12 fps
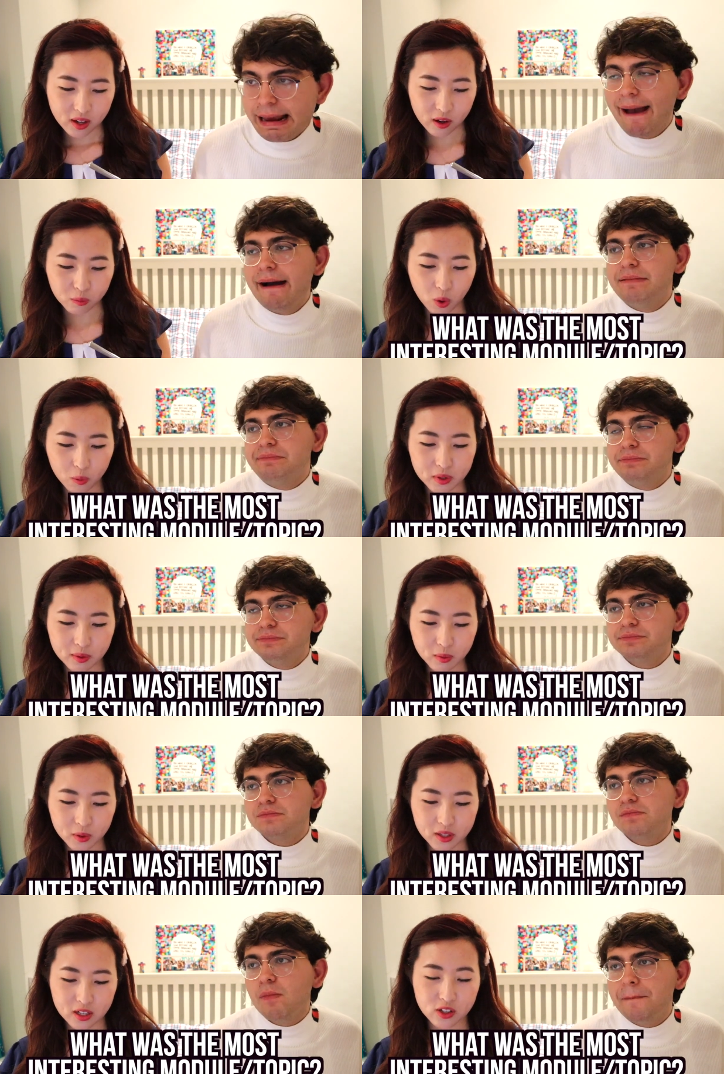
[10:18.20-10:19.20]
Speaker 1: And what was the
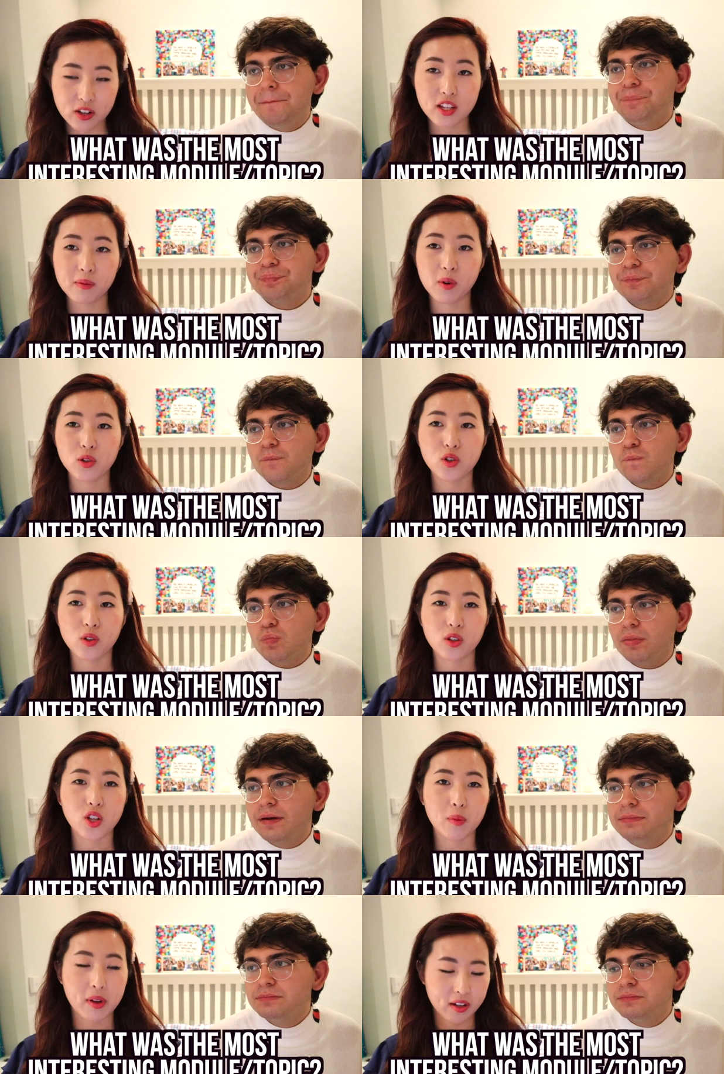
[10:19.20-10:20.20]
most interesting module or
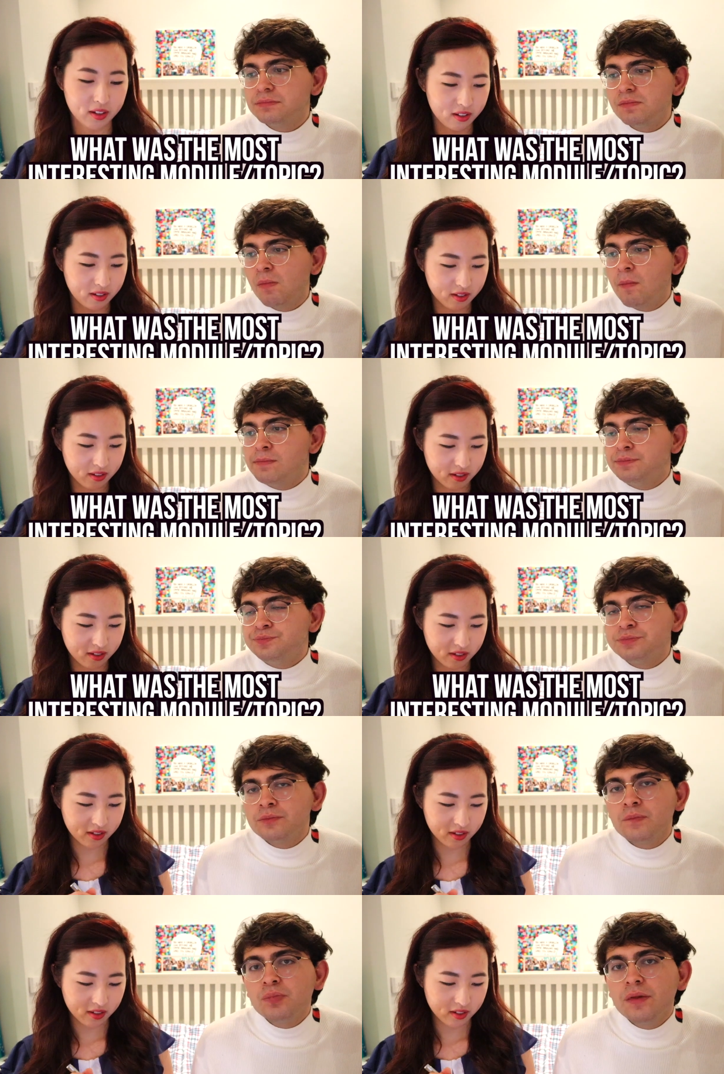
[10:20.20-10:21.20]
topic?
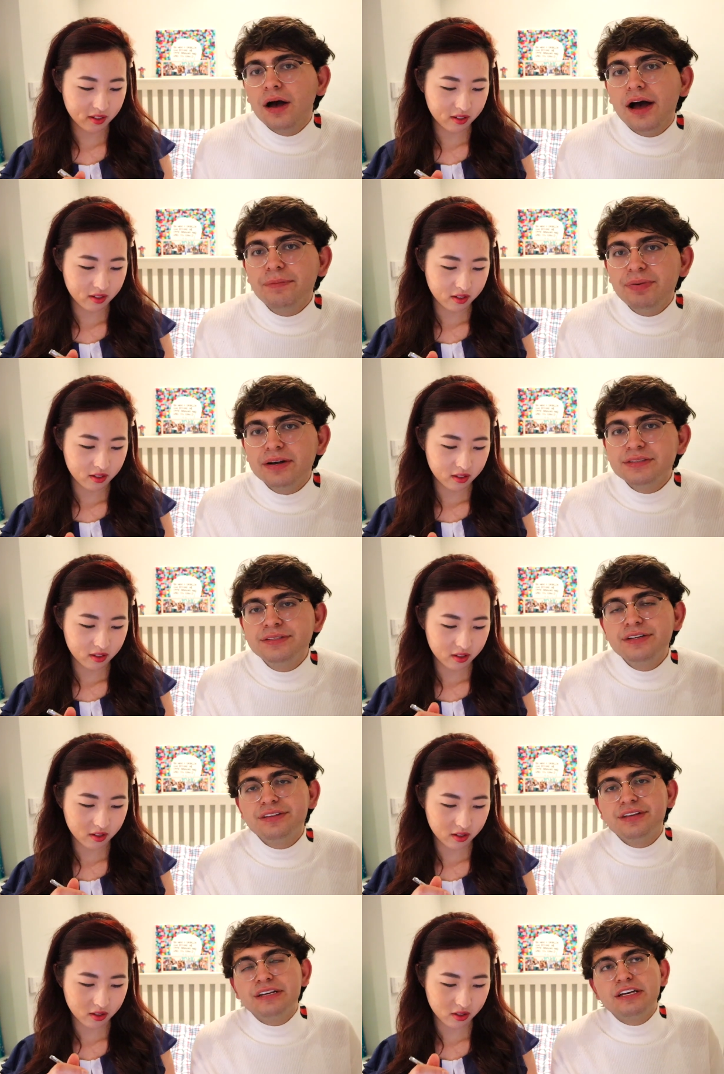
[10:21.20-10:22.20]
Speaker 2: I personally
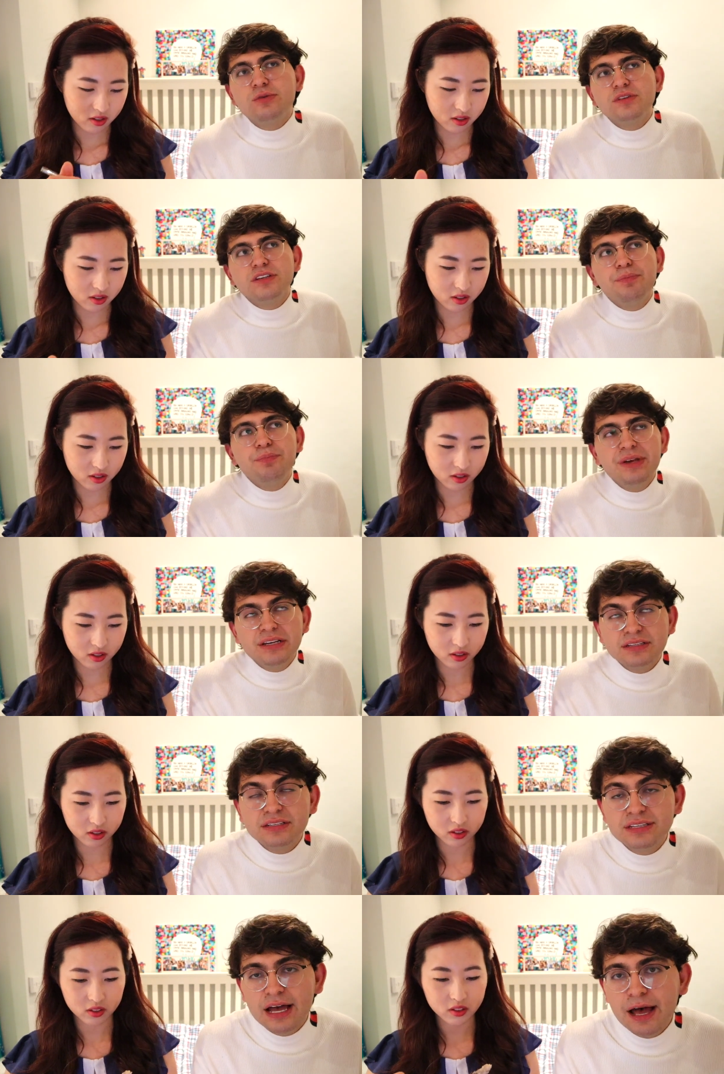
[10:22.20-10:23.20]
think it was a big
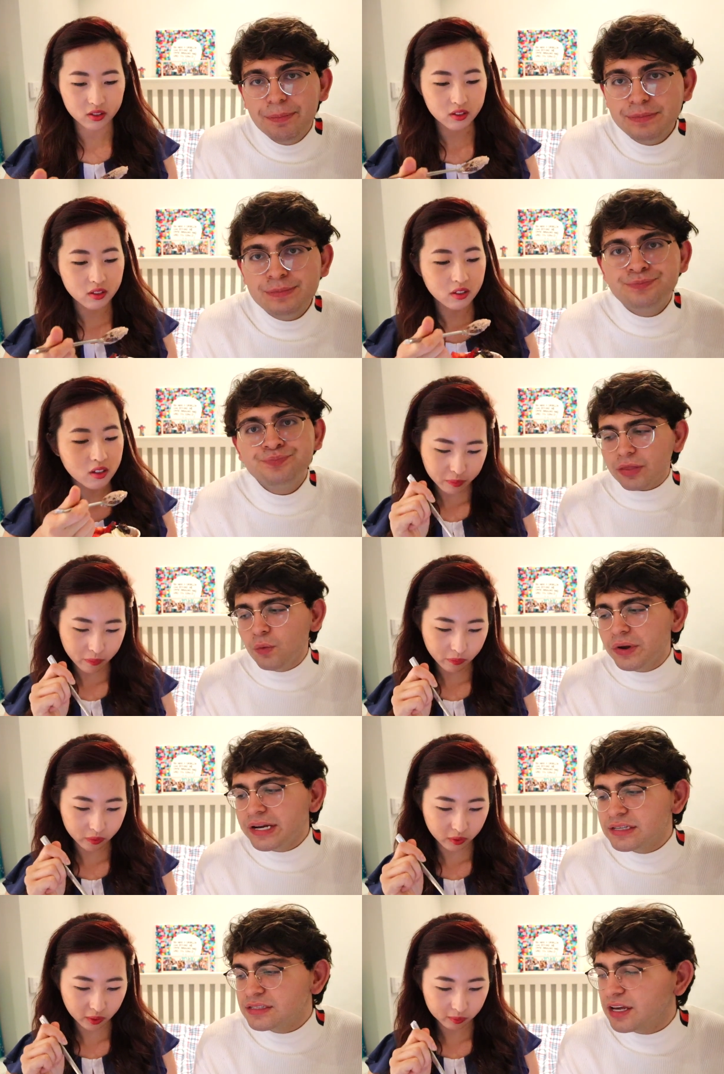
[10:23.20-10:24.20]
step. When
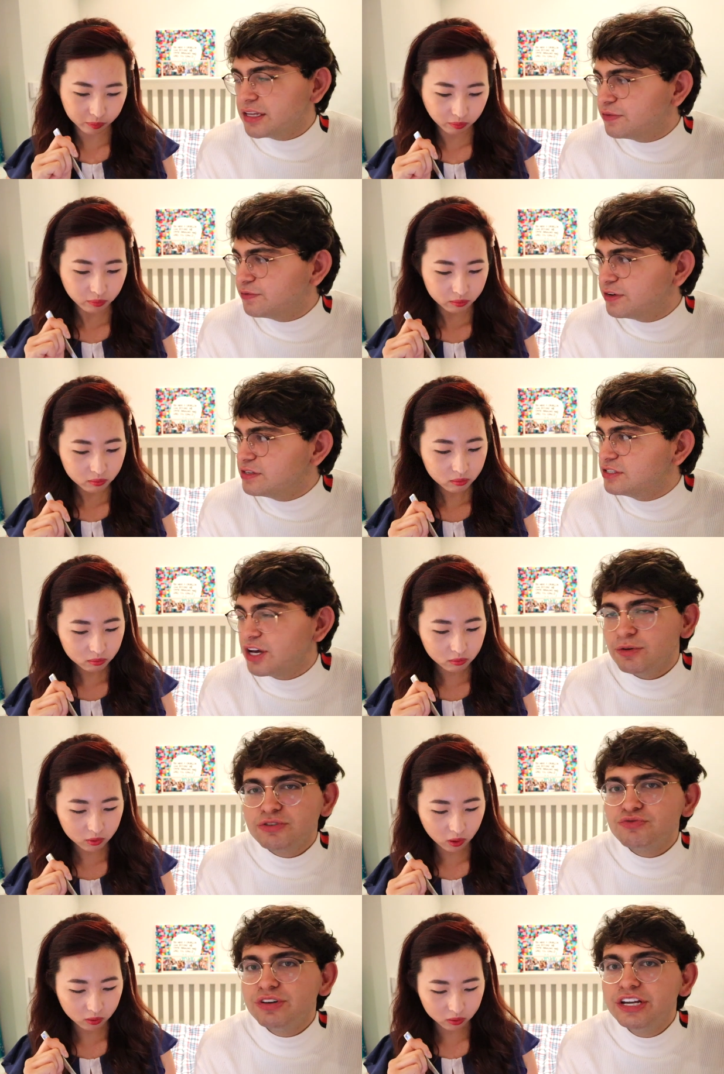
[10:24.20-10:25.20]
I started first year, I
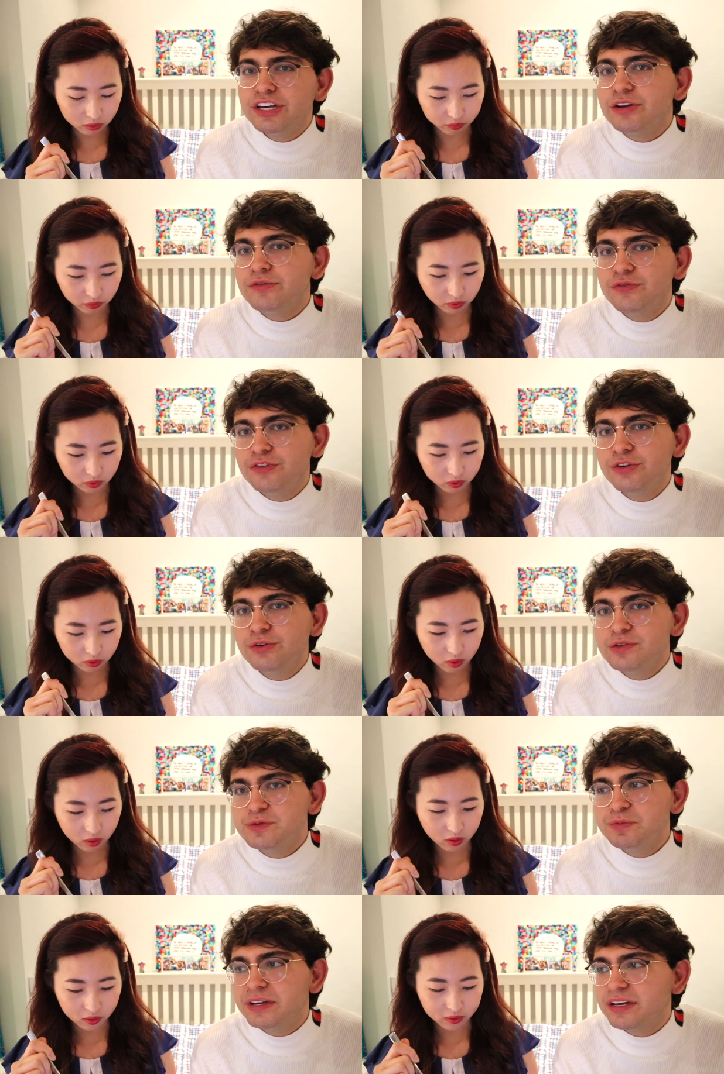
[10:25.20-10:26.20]
was really
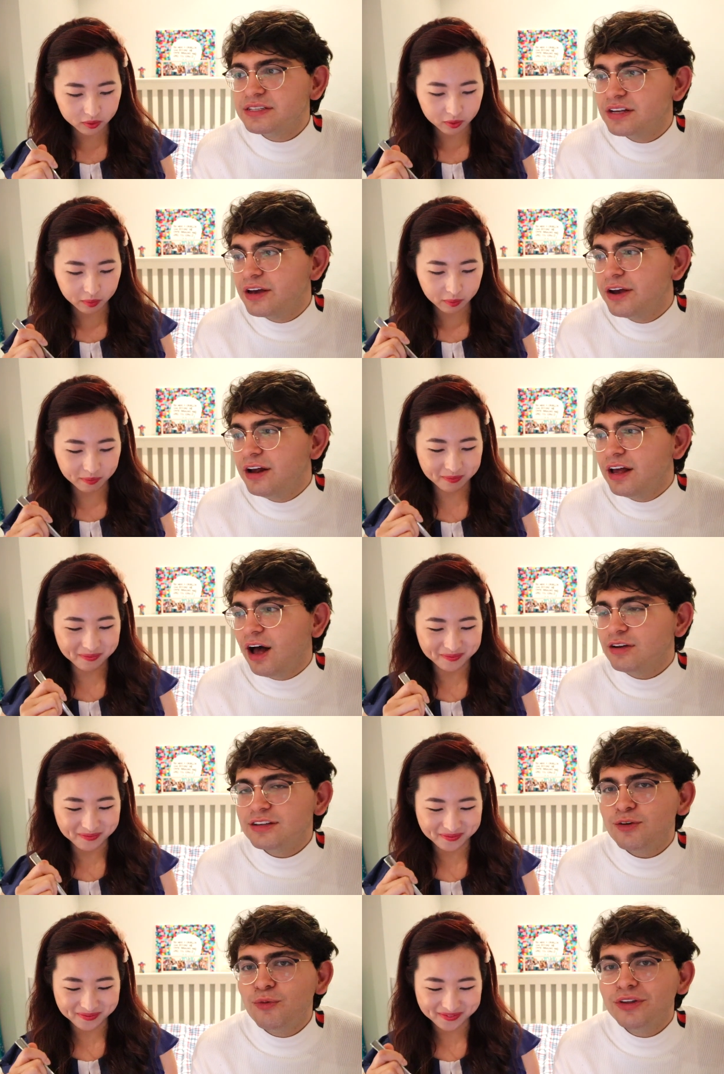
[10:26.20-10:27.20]
confused because I
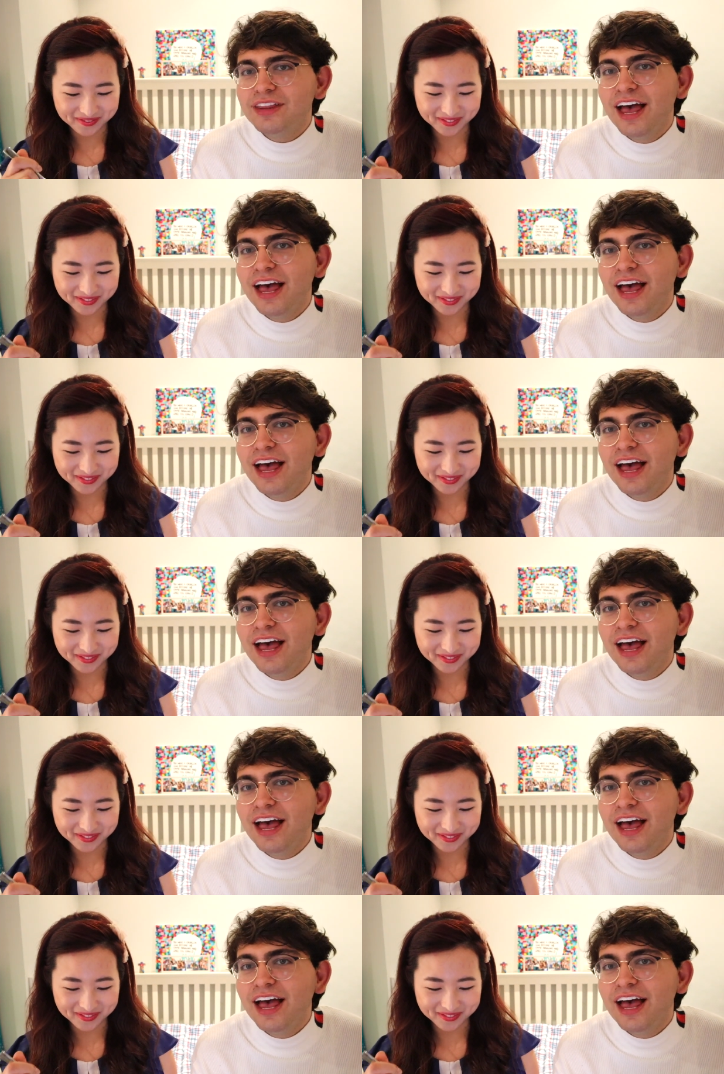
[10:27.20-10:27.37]
was like, what